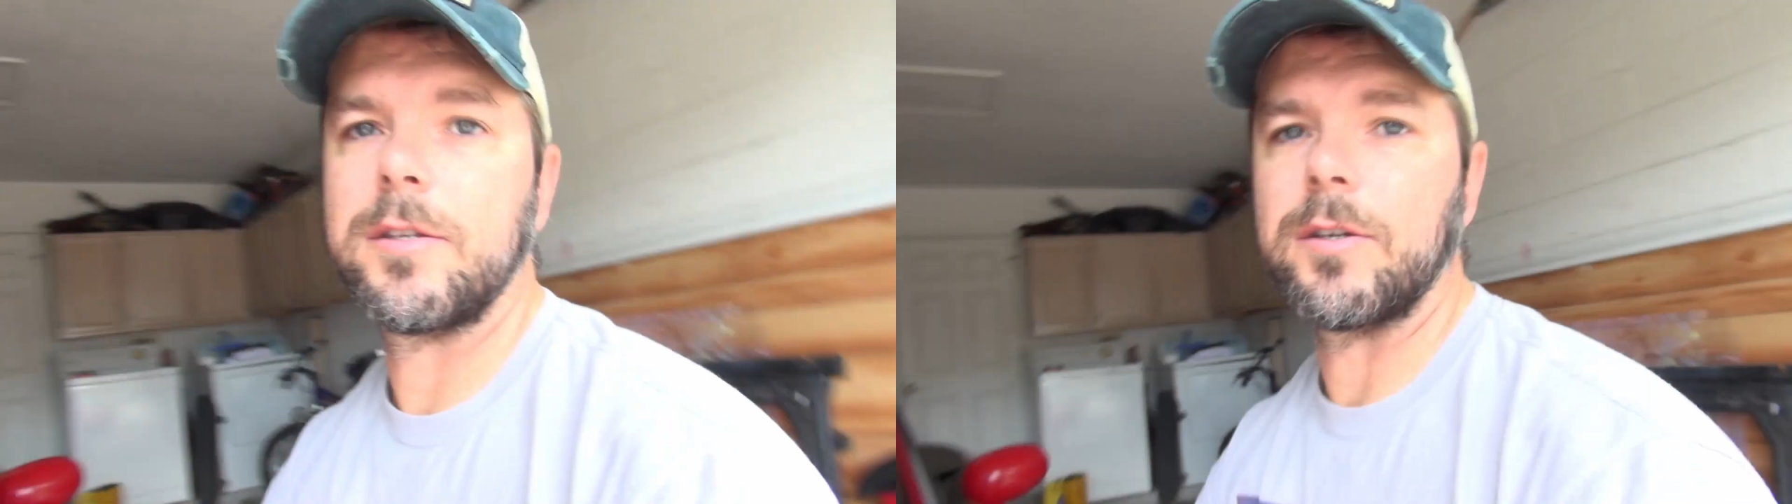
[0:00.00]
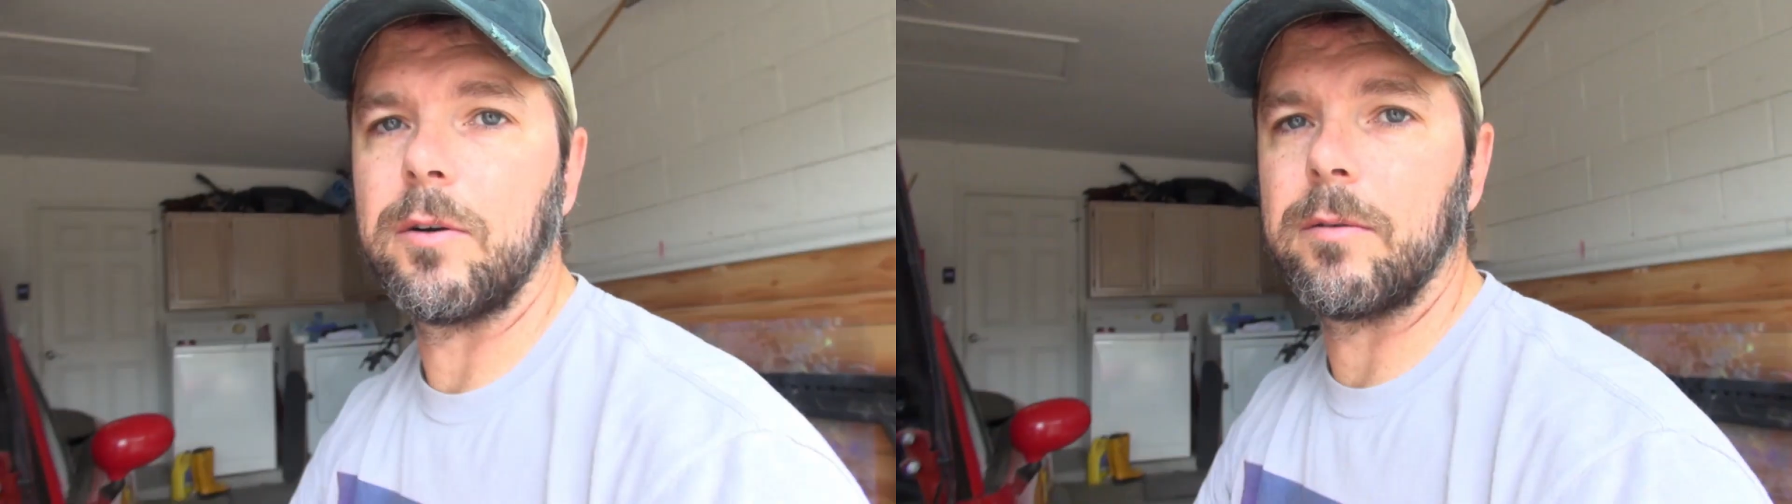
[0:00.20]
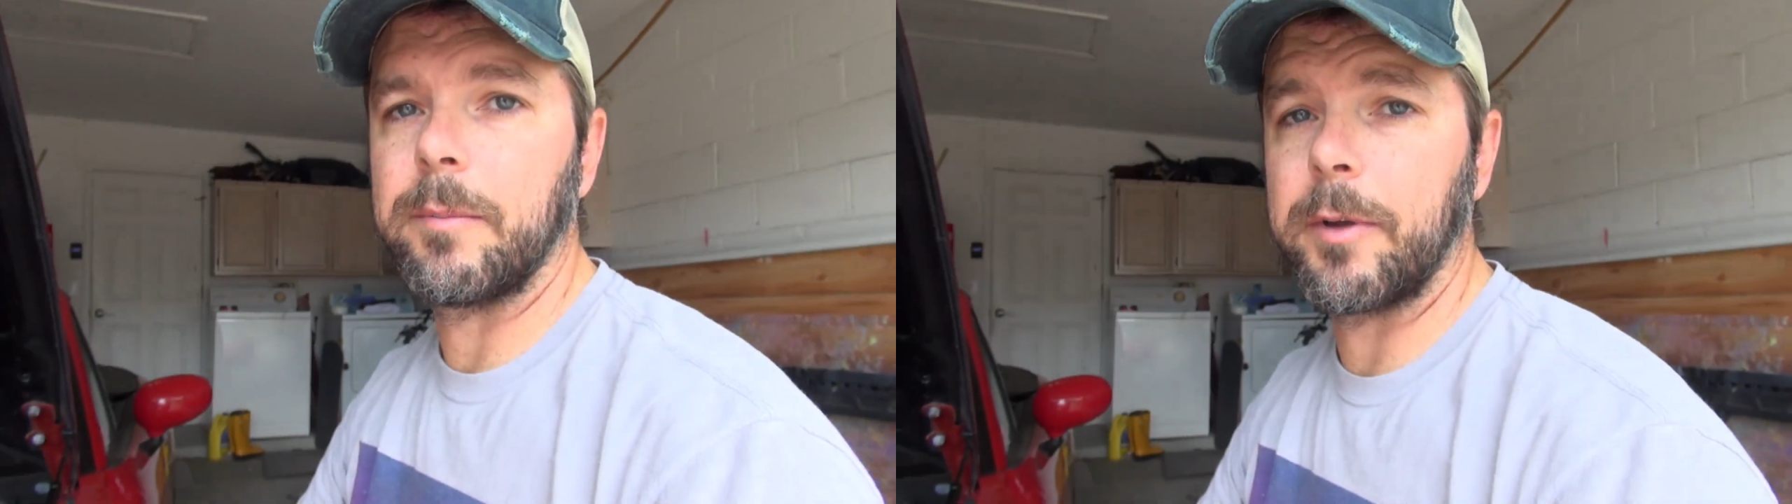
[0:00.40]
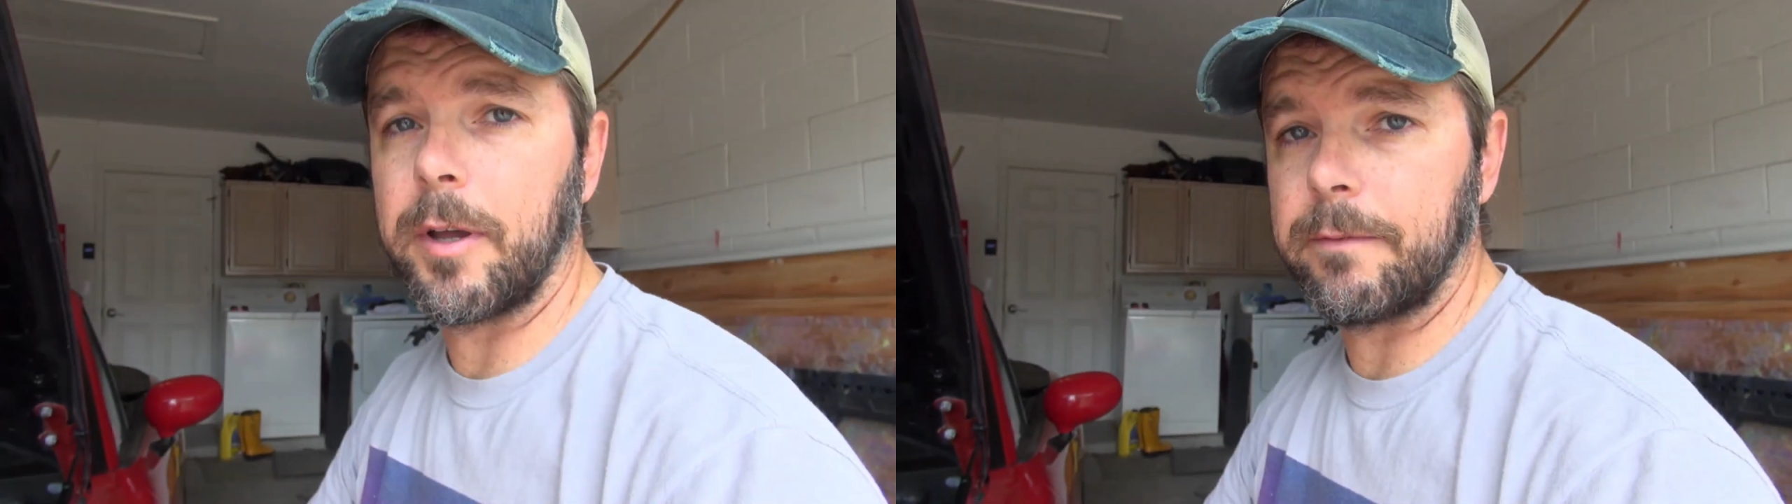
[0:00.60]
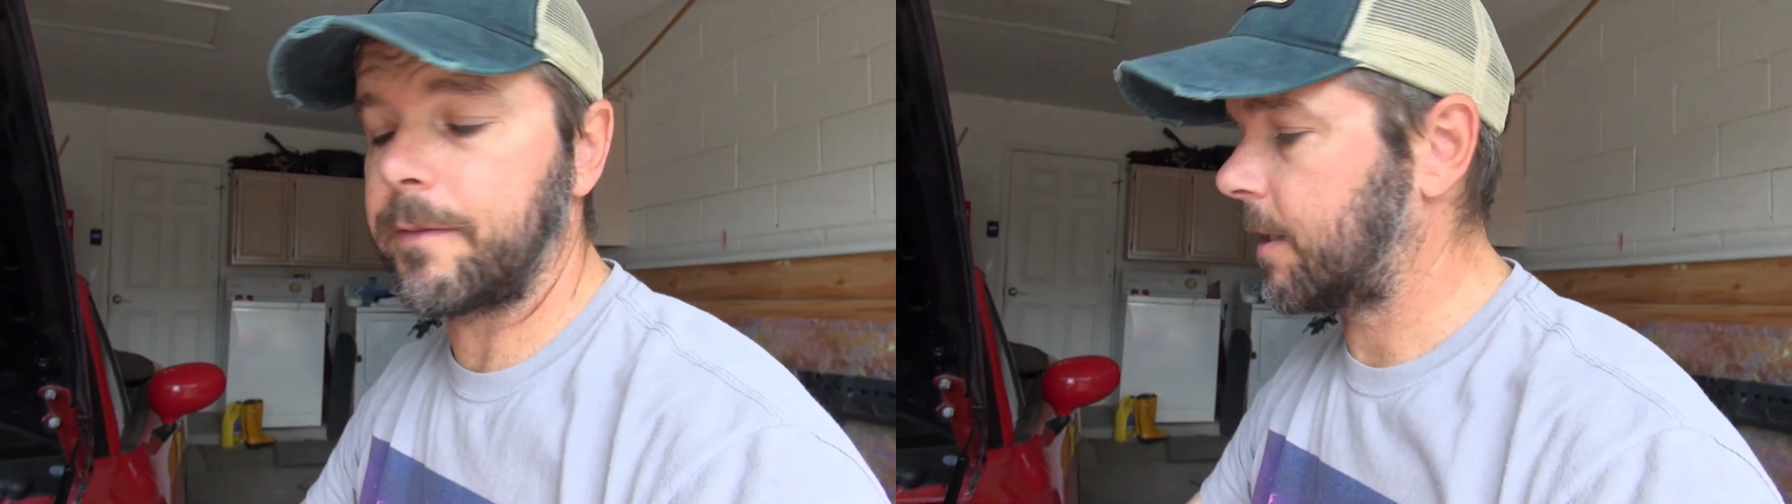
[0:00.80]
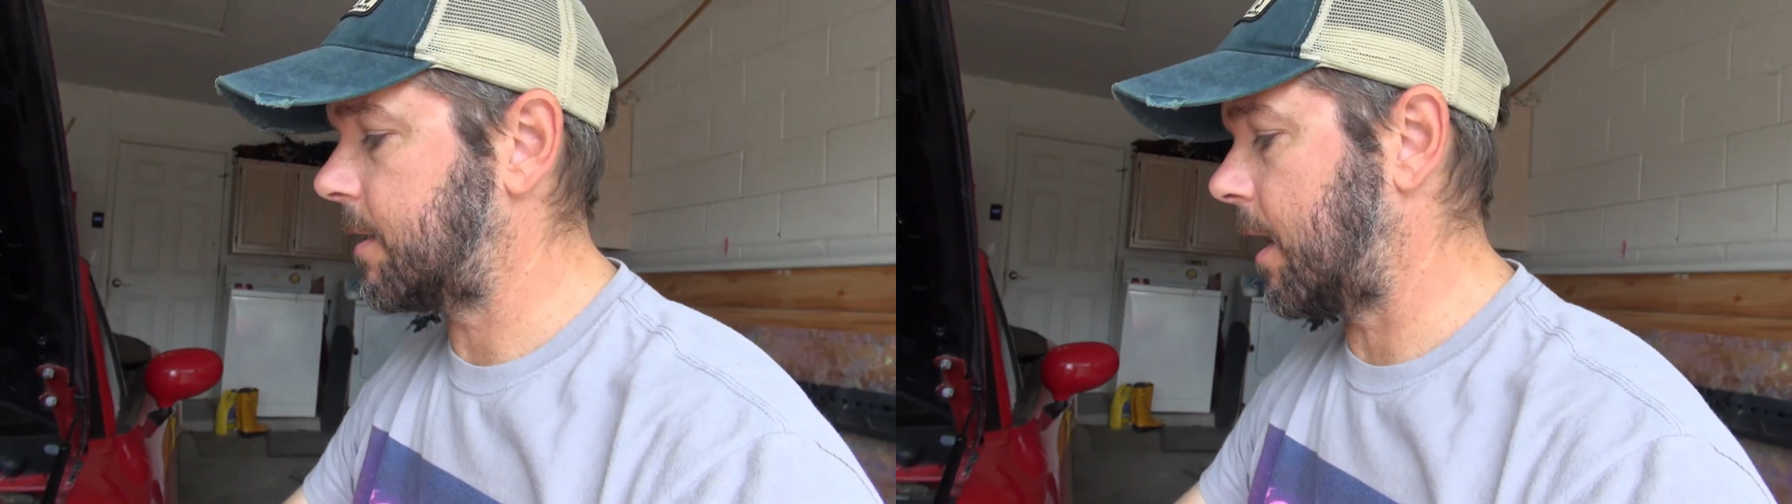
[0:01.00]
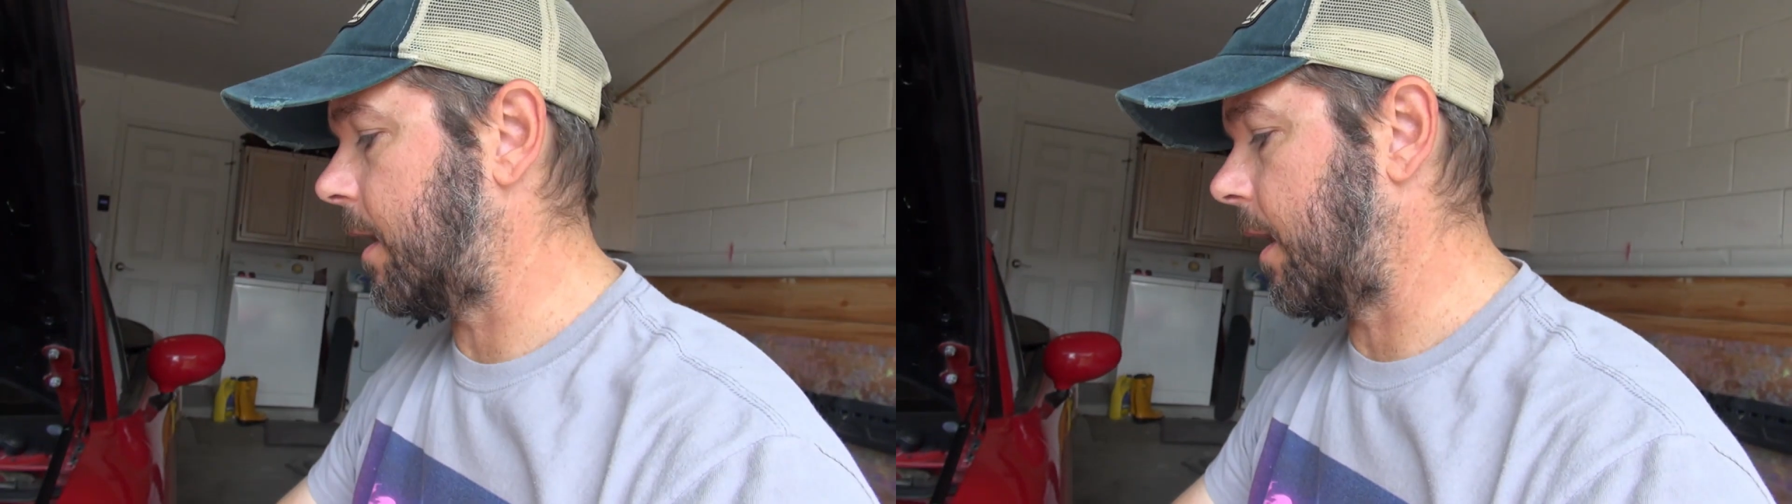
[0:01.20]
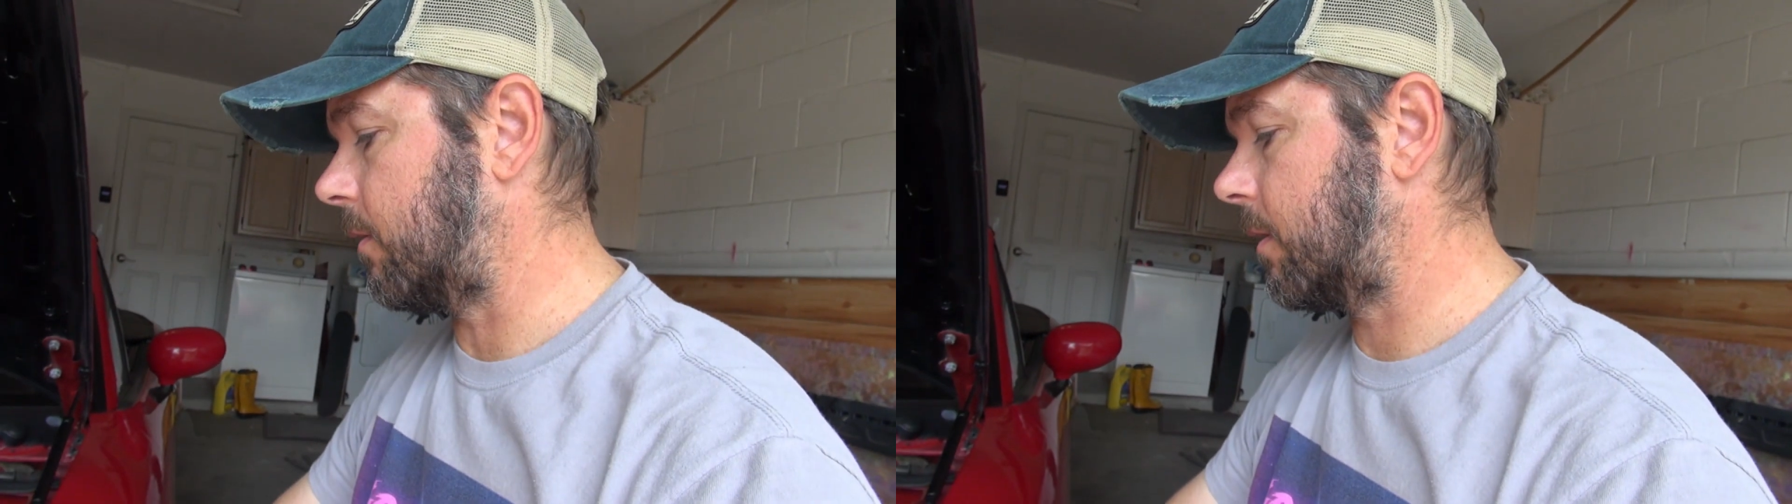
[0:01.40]
So I'm gonna fix that
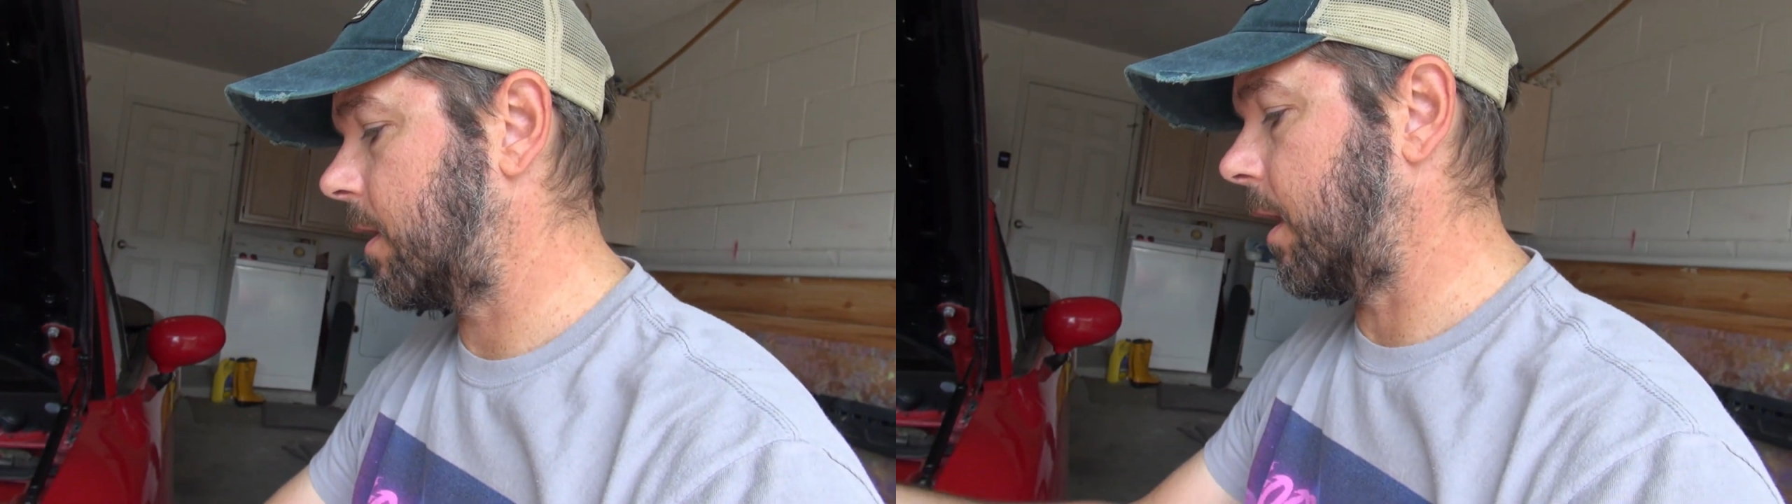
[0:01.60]
now